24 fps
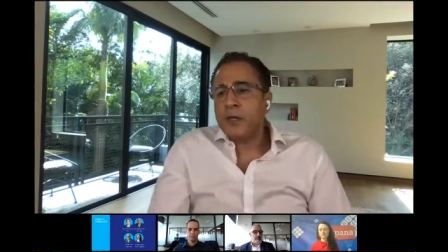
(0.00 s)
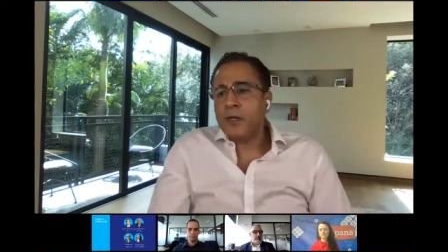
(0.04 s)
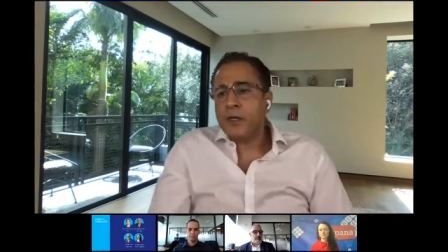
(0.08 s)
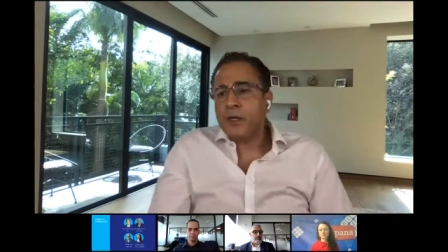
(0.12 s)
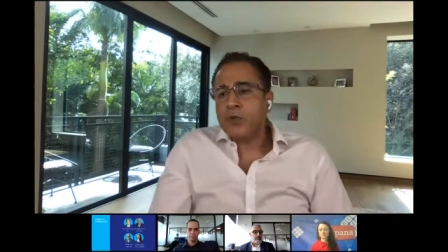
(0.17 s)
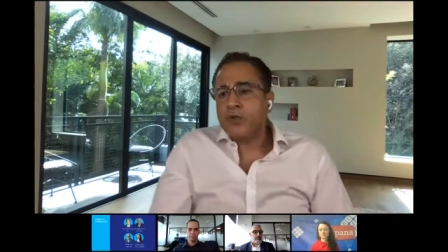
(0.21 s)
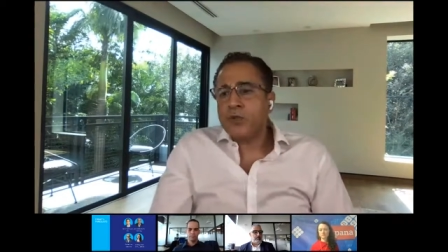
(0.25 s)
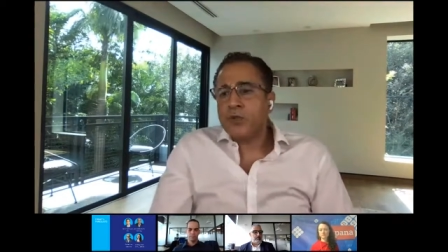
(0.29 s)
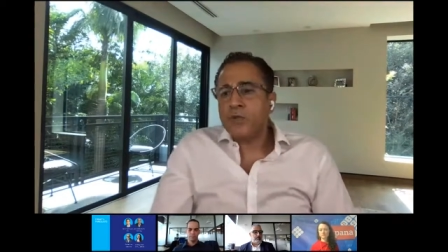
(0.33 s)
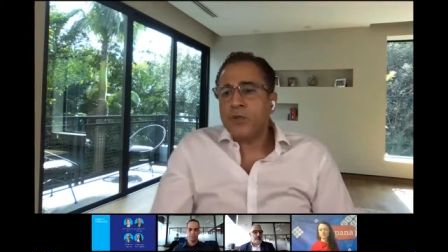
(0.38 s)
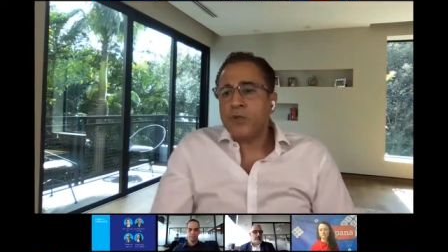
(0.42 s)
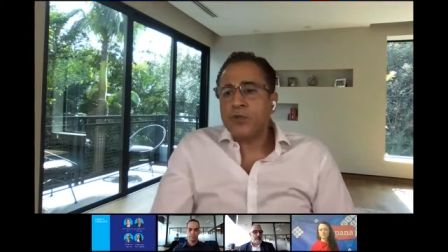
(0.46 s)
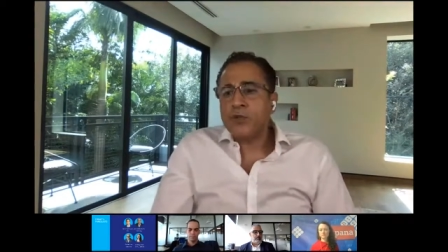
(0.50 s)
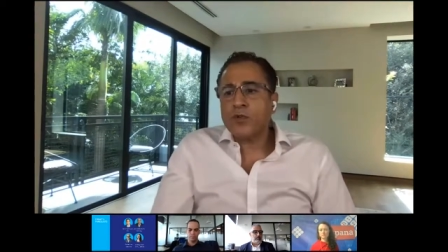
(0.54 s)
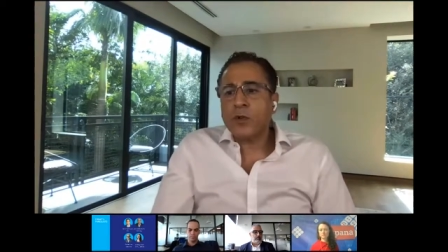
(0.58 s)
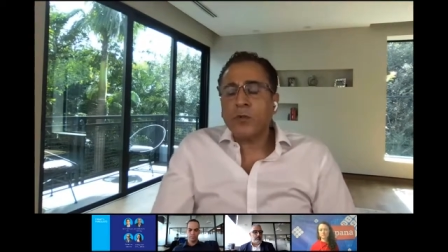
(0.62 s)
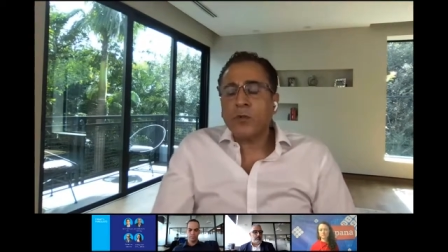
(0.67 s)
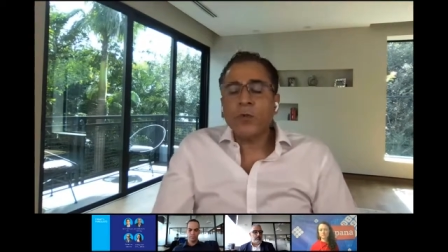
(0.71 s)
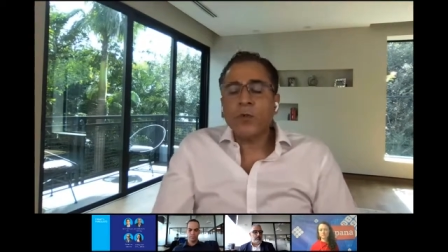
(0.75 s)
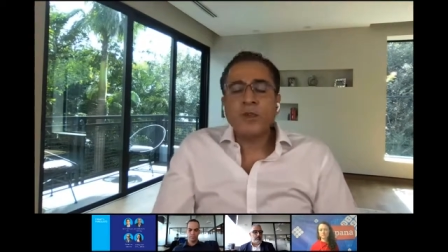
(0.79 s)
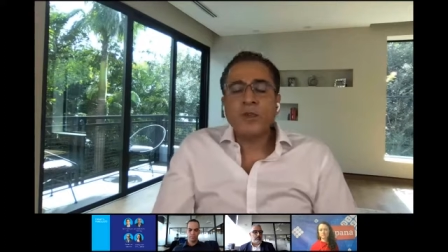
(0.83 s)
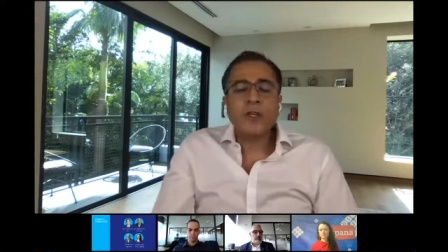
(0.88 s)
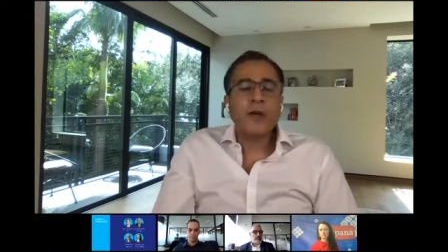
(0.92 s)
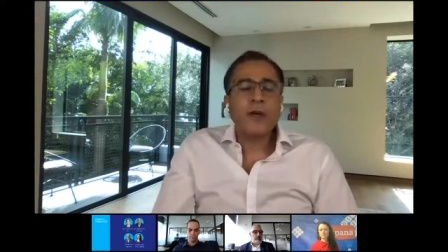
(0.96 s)
so forth, so
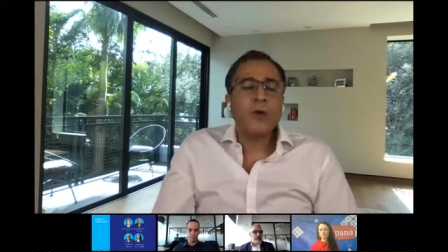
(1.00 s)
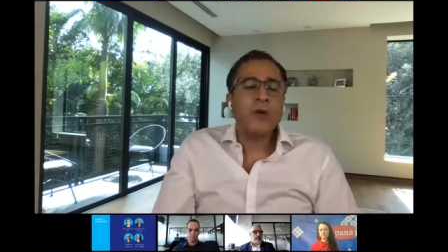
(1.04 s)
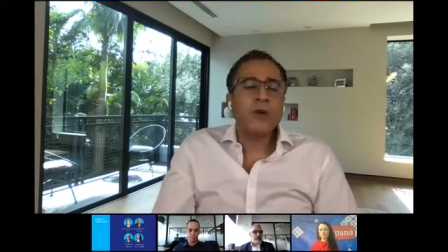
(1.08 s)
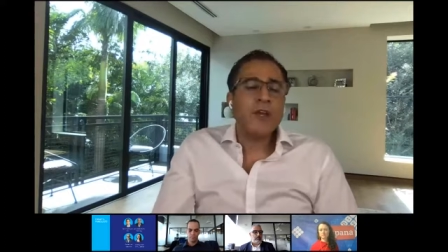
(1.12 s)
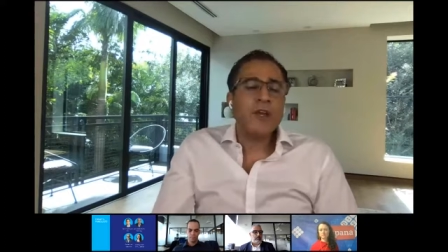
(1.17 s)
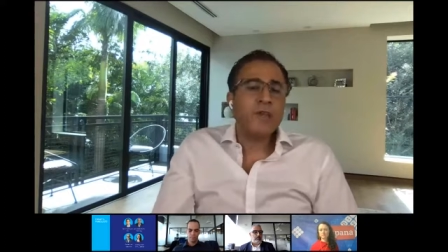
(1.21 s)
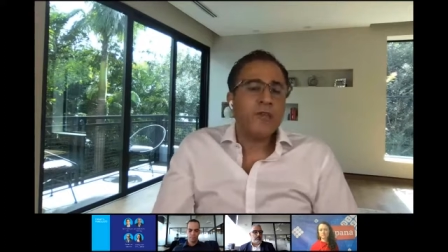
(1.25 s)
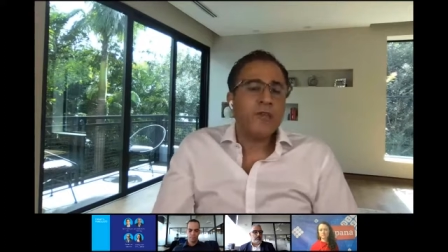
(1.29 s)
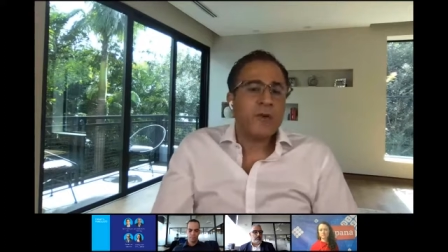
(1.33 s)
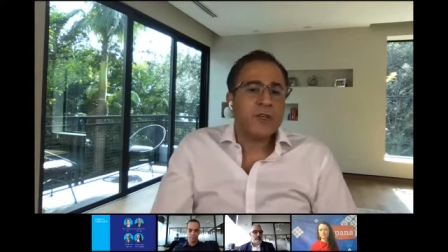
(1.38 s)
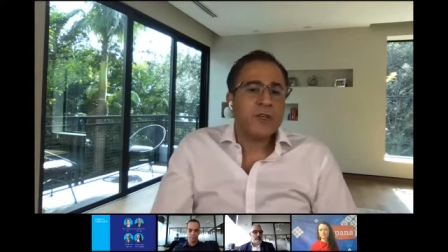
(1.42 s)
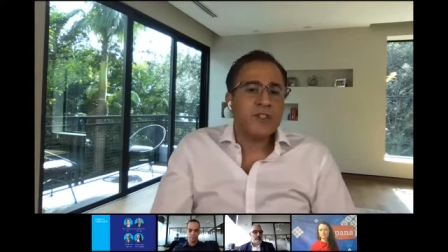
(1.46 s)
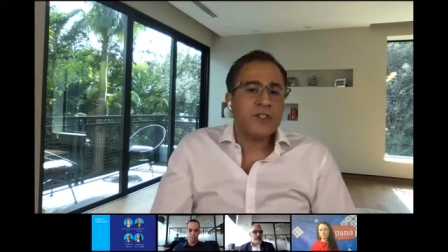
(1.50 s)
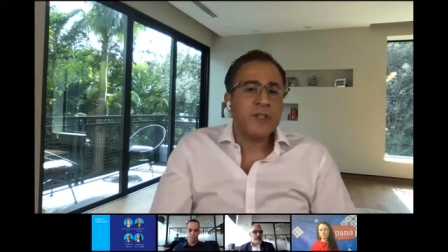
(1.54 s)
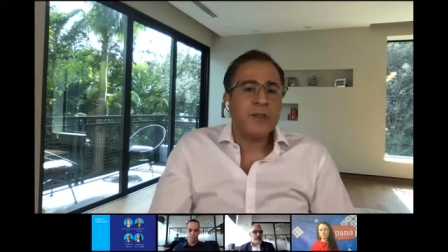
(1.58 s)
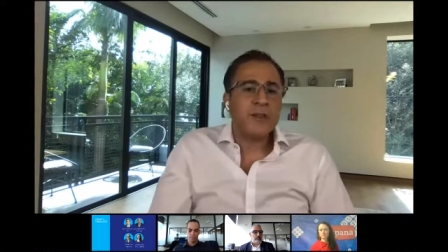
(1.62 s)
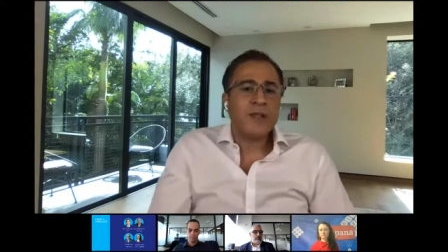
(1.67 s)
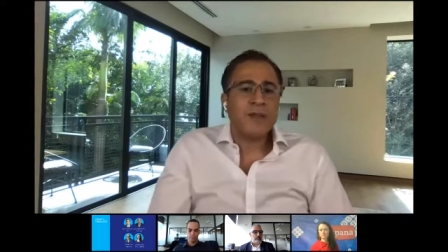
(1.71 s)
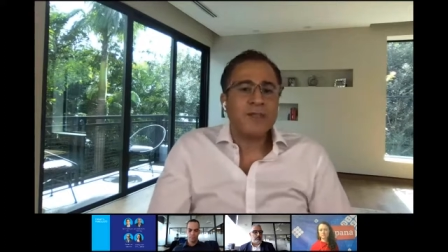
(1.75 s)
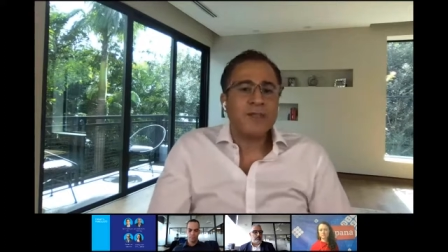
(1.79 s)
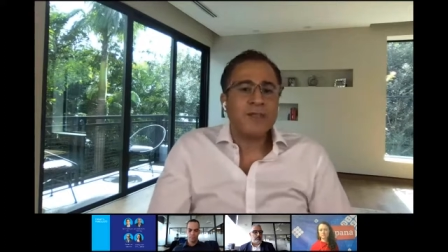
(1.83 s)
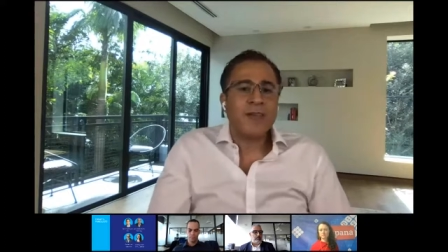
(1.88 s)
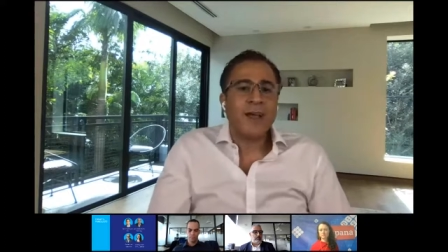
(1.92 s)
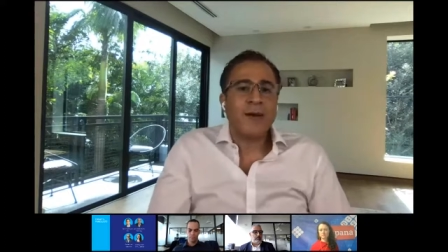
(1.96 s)
on. What they're looking for is the
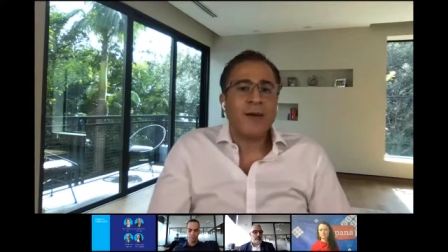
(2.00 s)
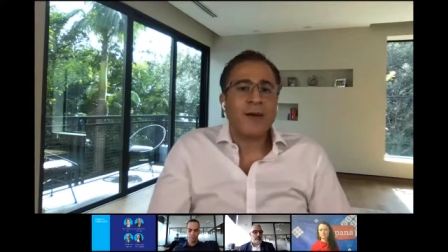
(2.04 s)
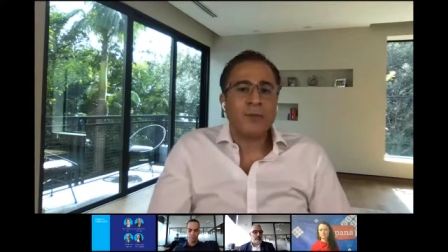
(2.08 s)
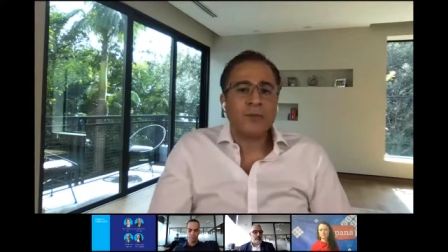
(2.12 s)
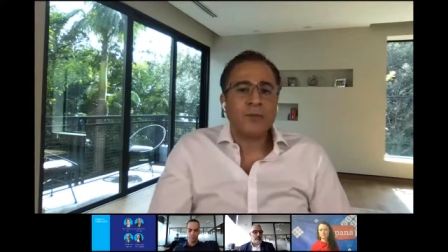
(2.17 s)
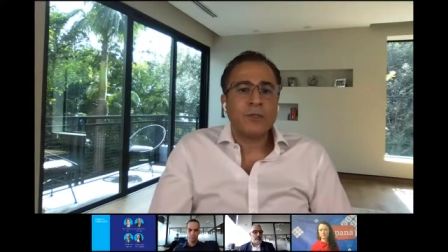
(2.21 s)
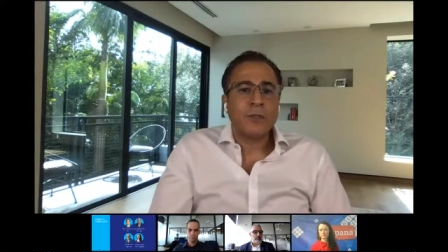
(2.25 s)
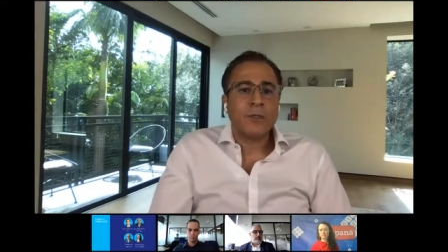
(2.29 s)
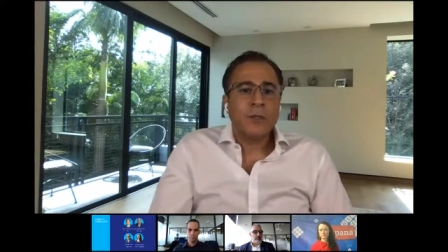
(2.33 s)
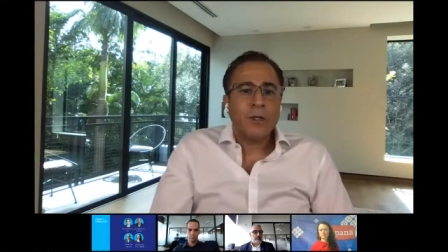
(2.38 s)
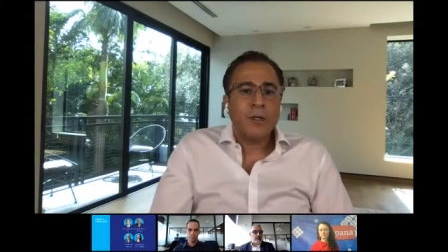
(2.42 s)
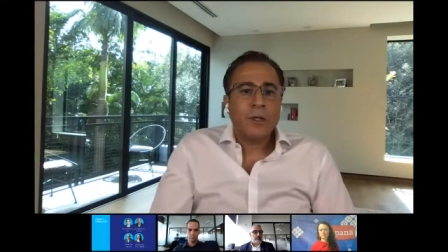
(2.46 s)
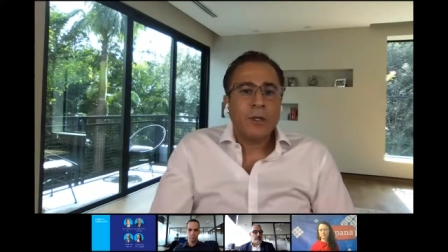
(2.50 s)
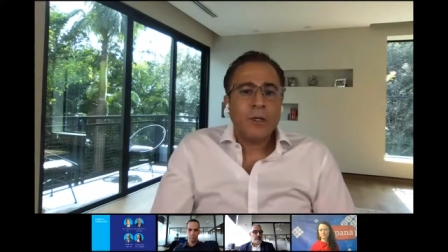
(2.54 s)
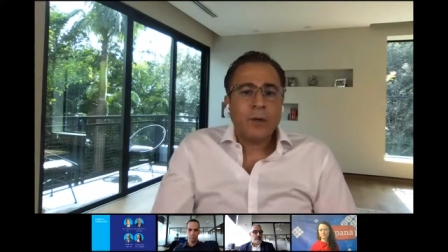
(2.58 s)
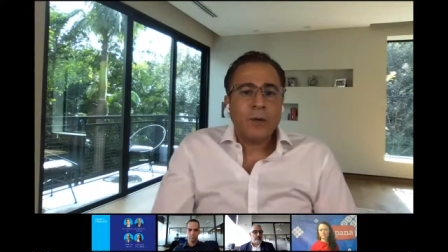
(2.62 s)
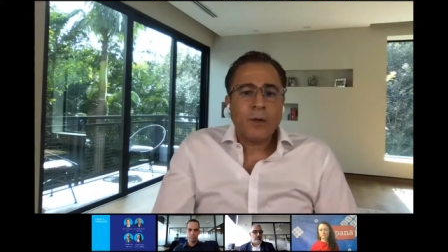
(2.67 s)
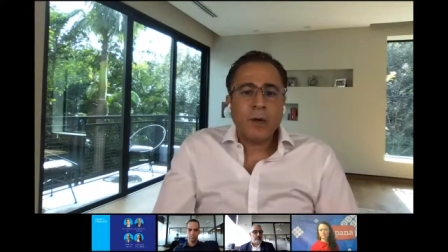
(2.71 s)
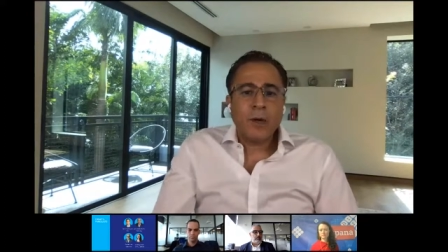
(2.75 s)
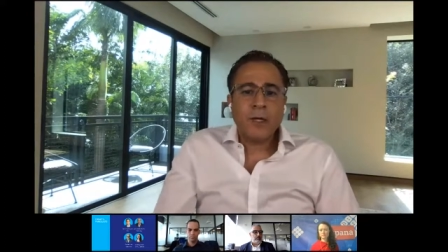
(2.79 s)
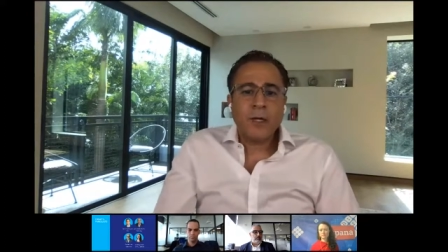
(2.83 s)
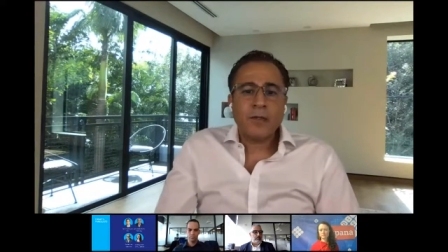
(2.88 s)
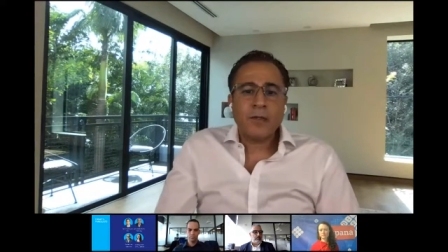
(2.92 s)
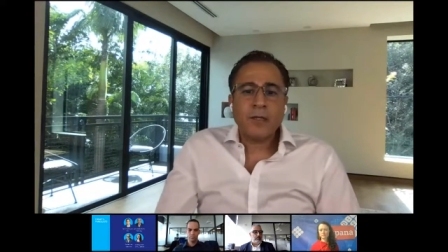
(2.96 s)
discount,
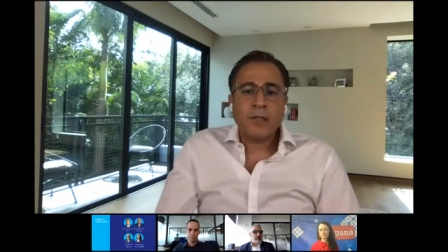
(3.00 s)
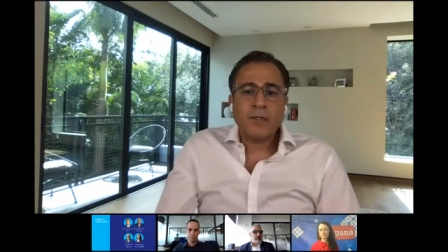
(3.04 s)
right?